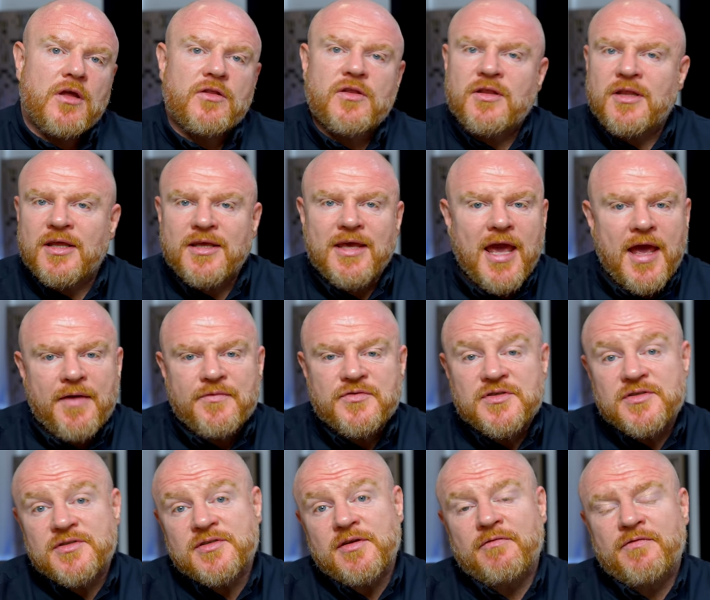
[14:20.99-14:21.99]
than the Kefs
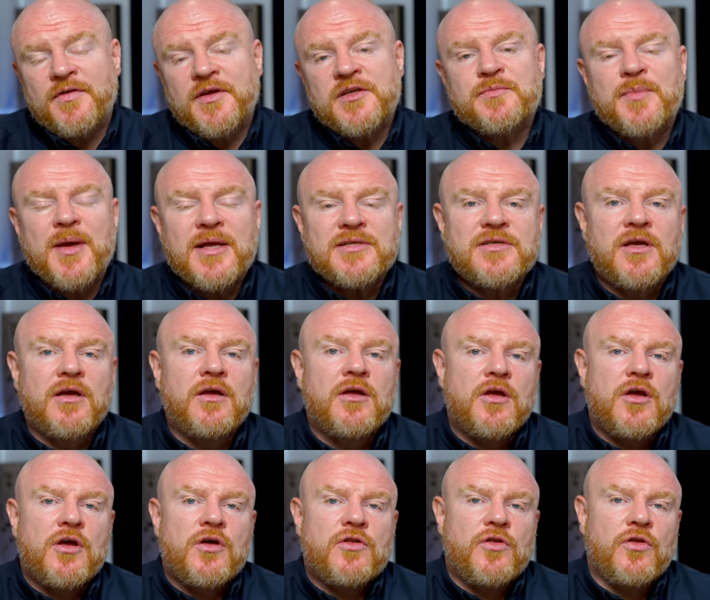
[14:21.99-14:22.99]
and some things better
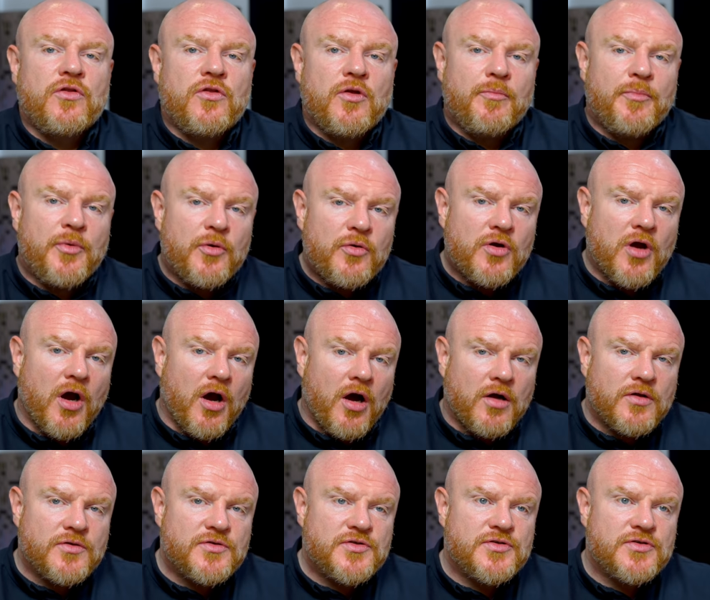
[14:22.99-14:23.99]
than the
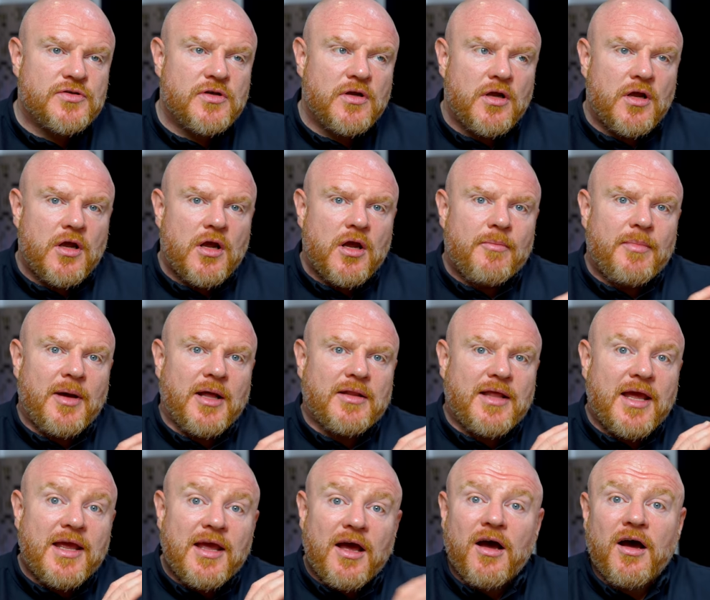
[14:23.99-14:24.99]
Buchardts, but
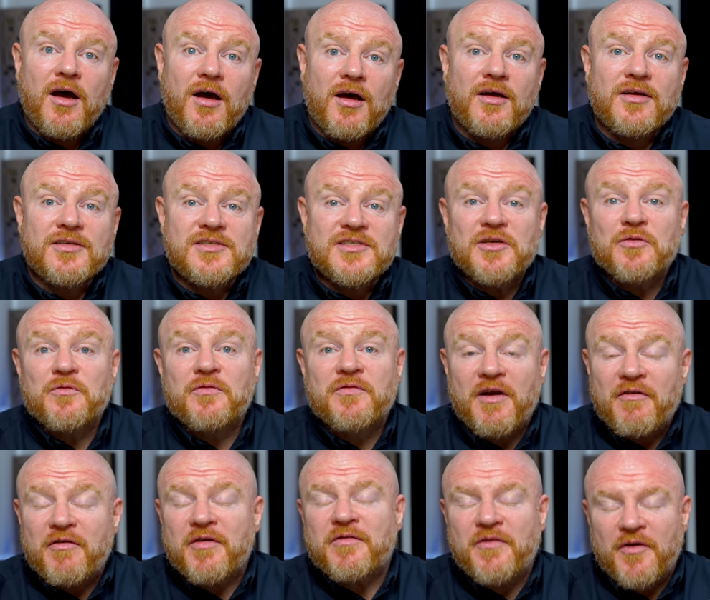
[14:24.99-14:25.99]
they are still
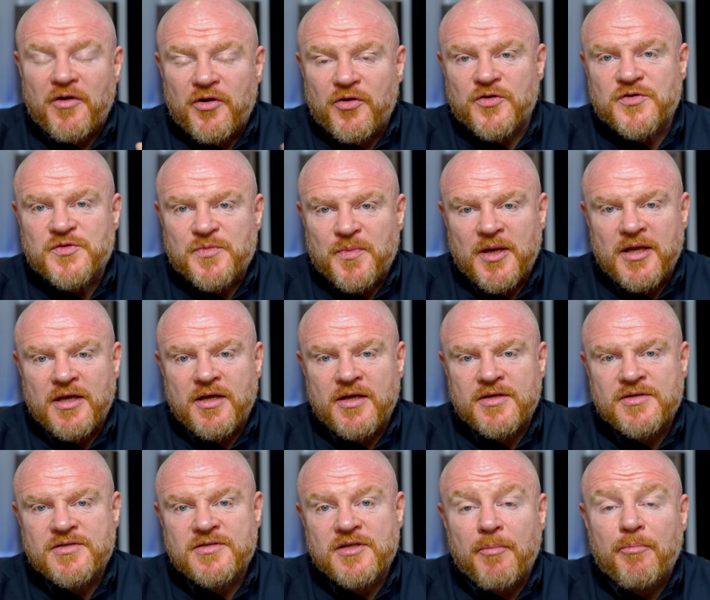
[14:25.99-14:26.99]
very, very good
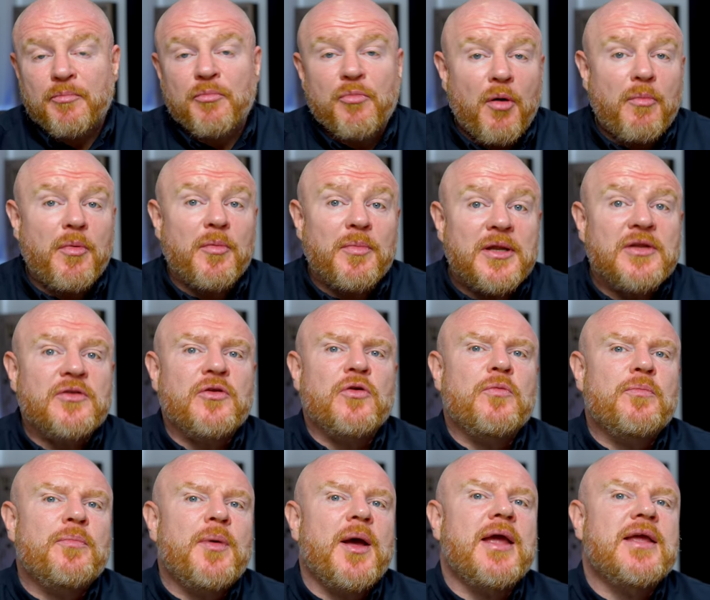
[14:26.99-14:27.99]
speakers that probably do
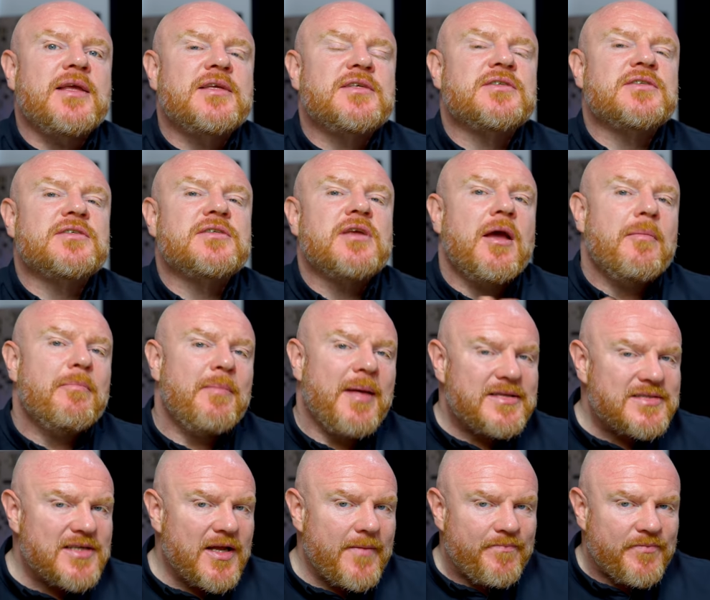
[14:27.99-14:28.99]
bass
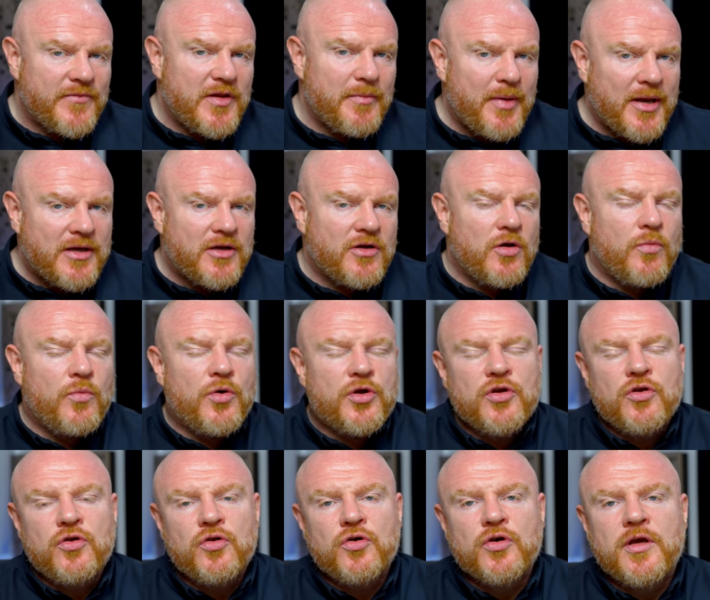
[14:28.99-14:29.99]
better, depending on what
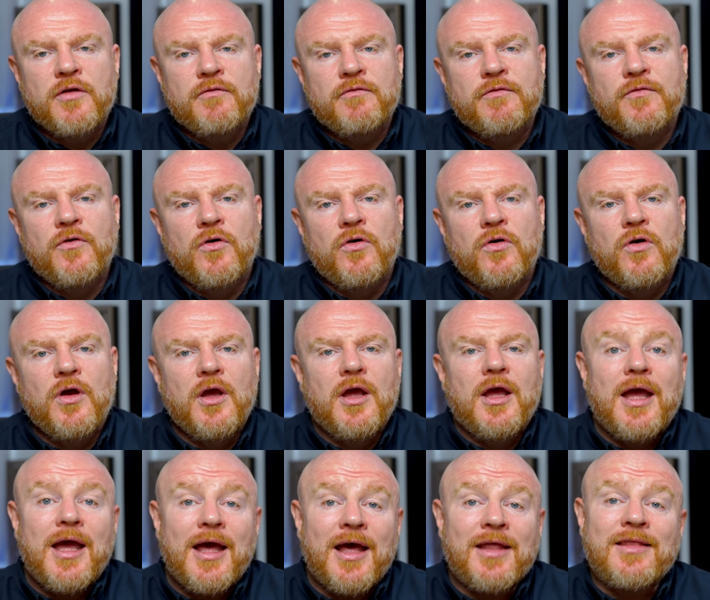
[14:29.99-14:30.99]
you're looking for,
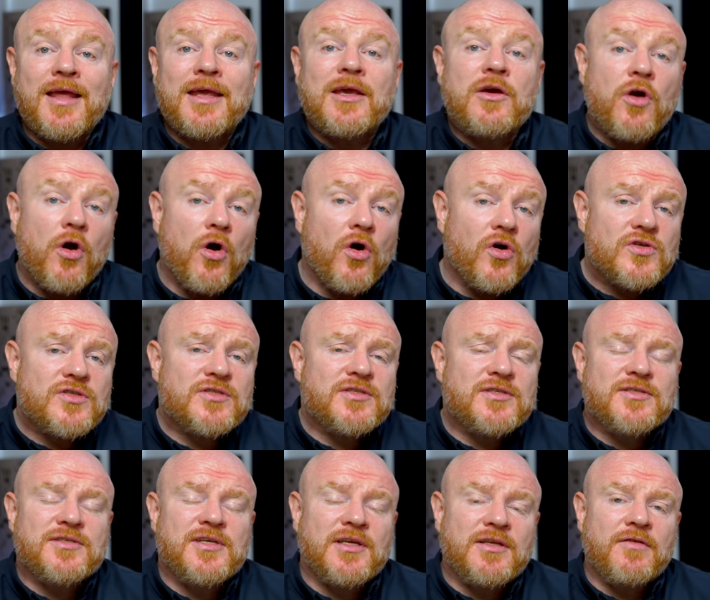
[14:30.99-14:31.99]
and they cost
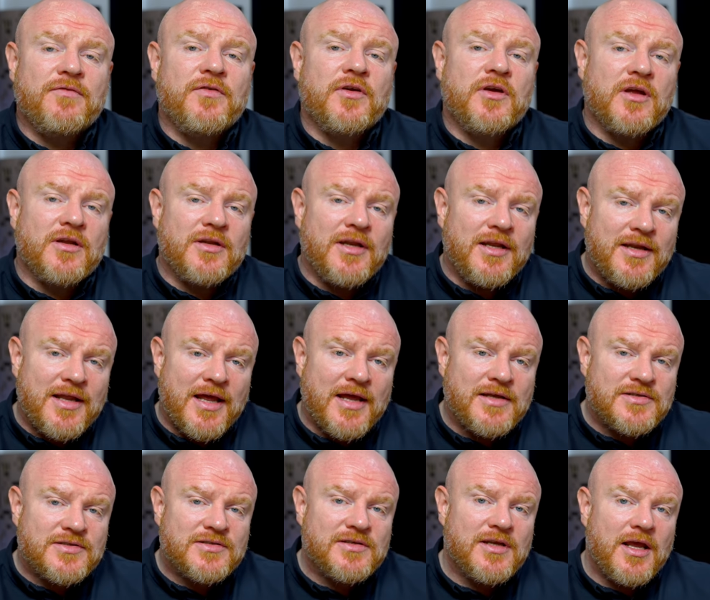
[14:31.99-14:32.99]
significantly
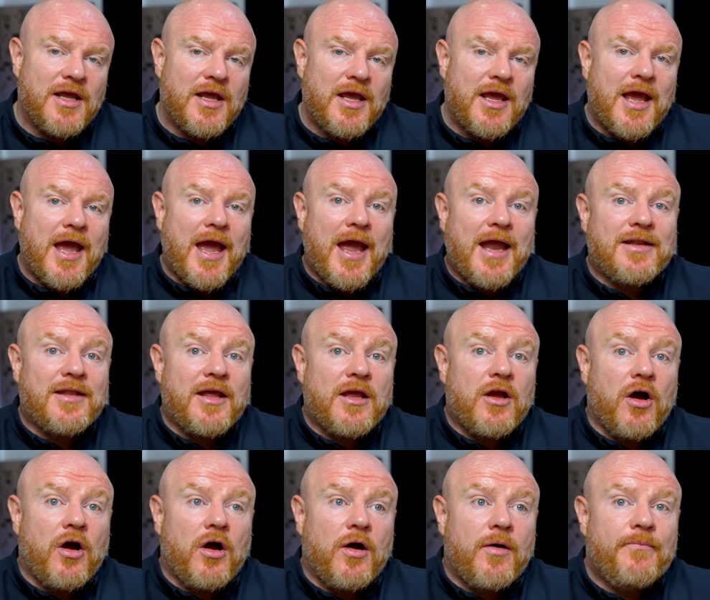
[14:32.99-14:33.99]
less. And they
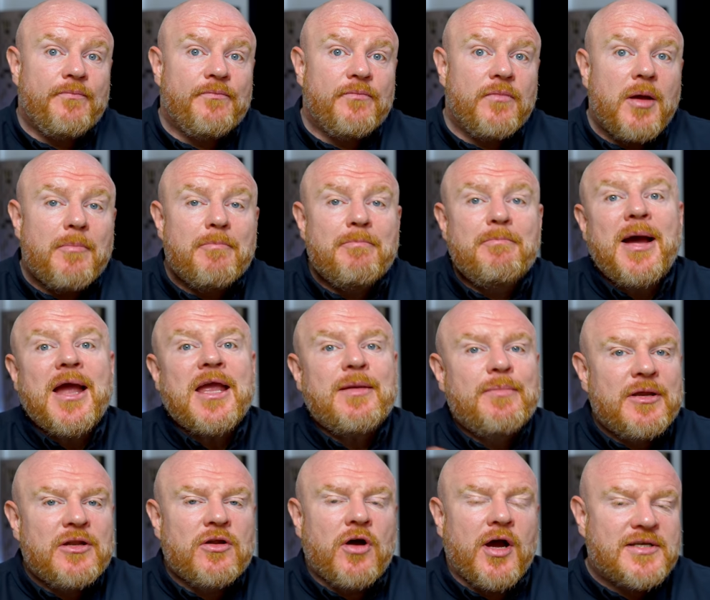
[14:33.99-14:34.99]
are
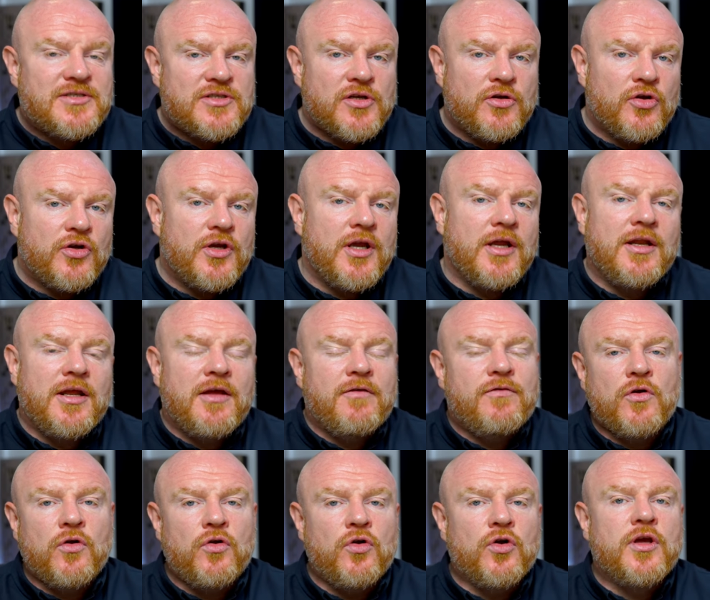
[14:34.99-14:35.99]
maybe nicer looking
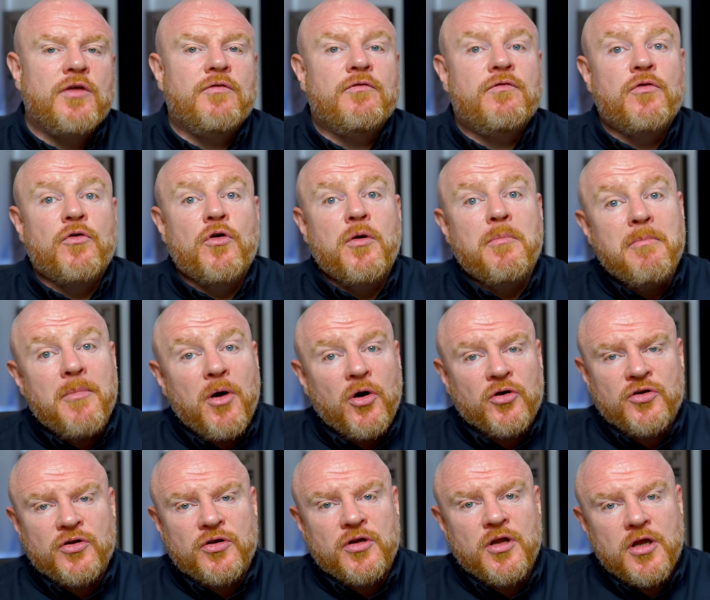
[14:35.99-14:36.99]
if you're looking for a
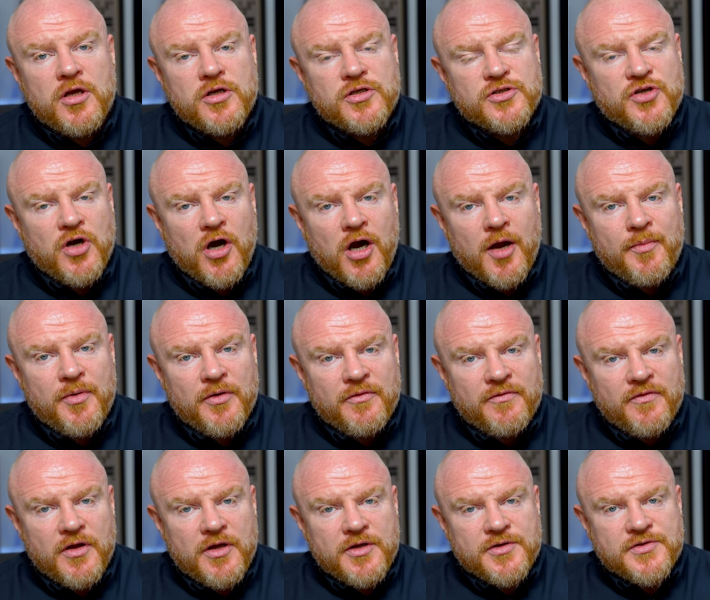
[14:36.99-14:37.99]
modern type
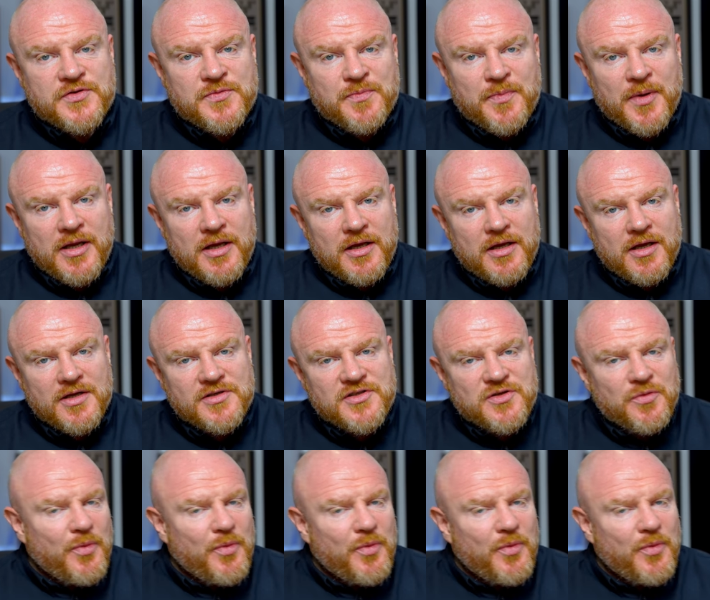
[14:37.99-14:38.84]
of speaker. So